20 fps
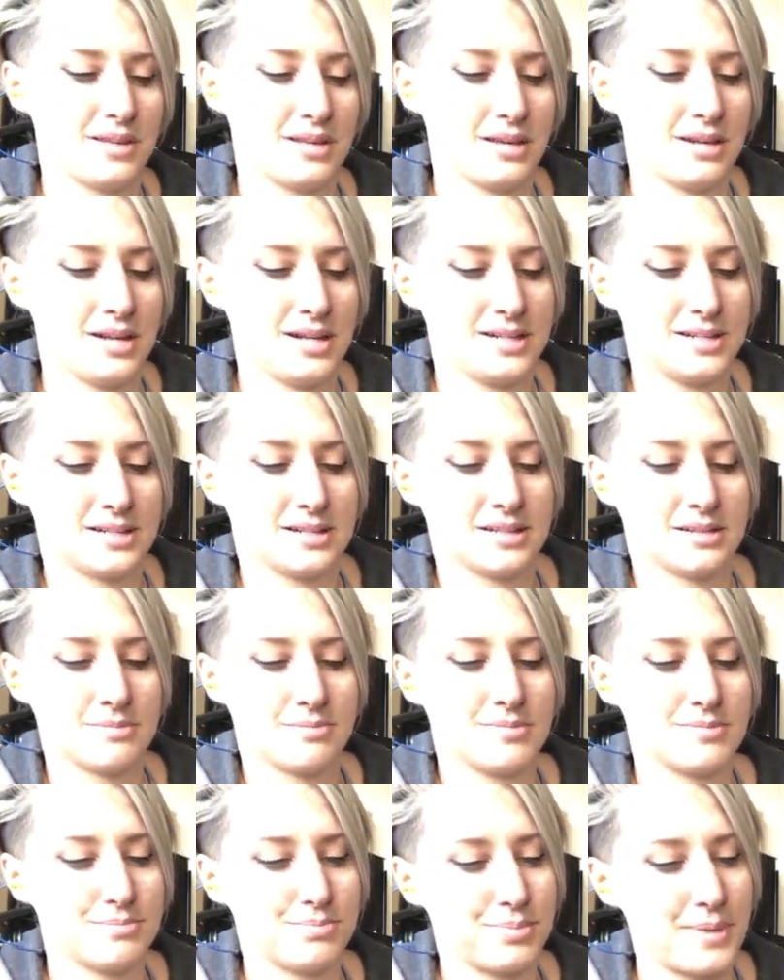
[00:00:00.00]
a
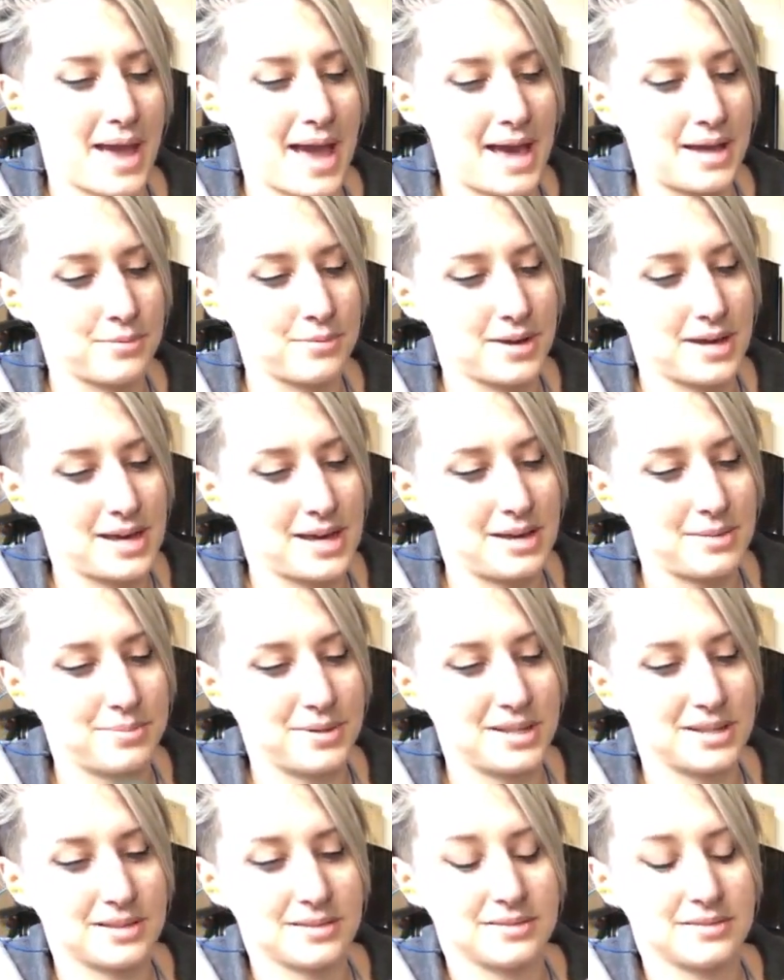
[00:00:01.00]
bad way.
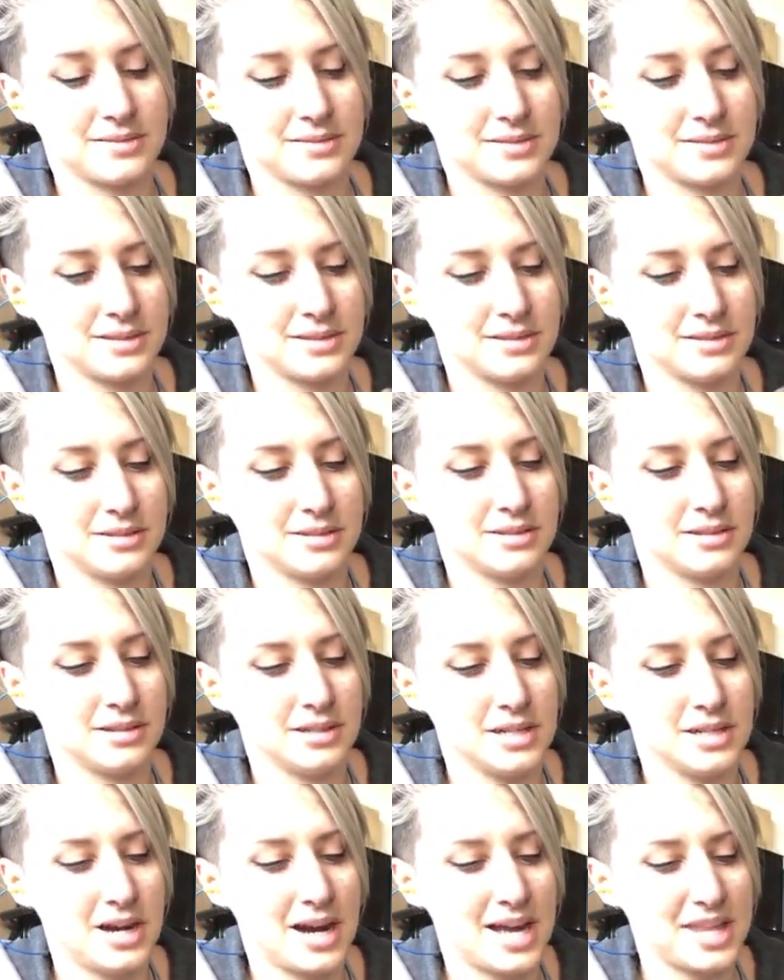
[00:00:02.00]
But
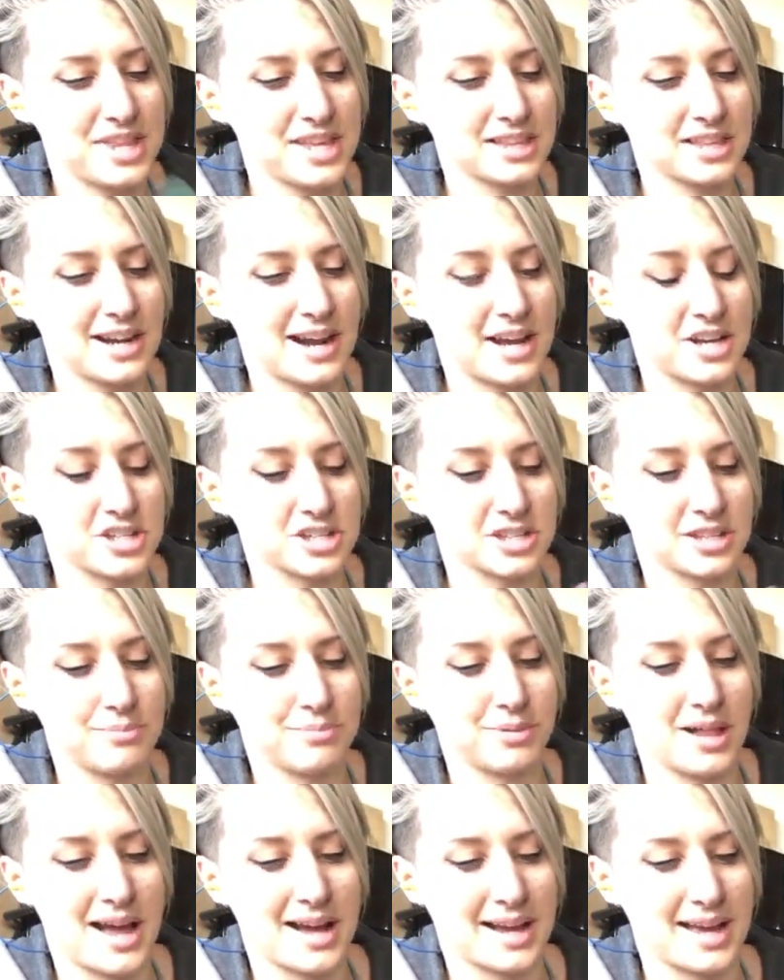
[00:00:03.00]
no, I think they're actually
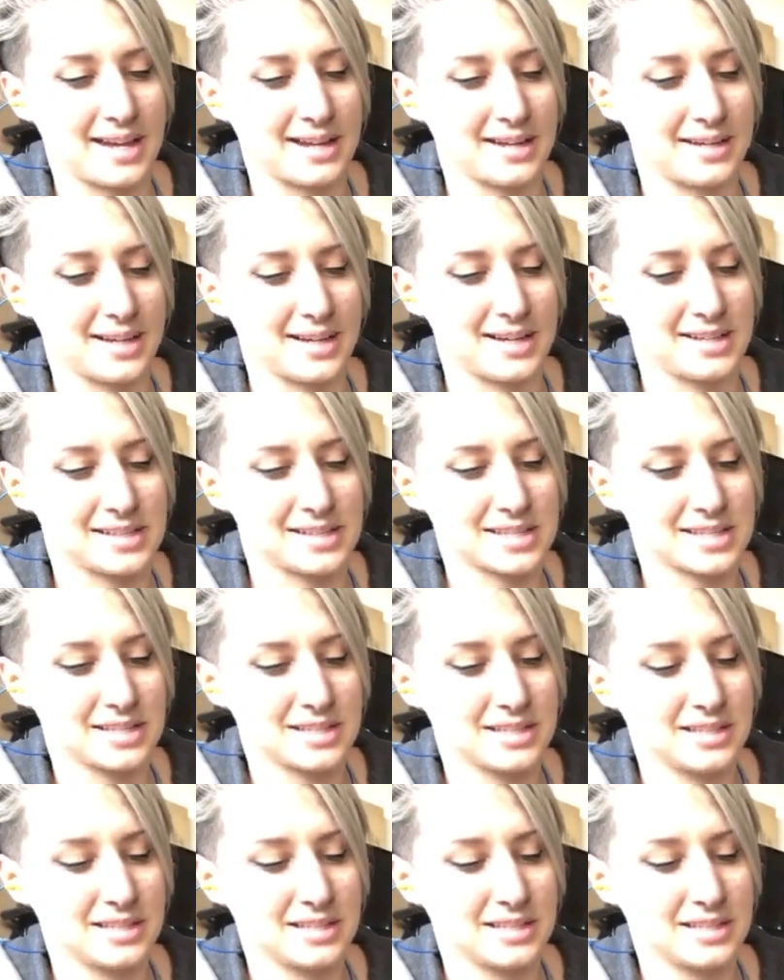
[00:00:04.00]
black anodized.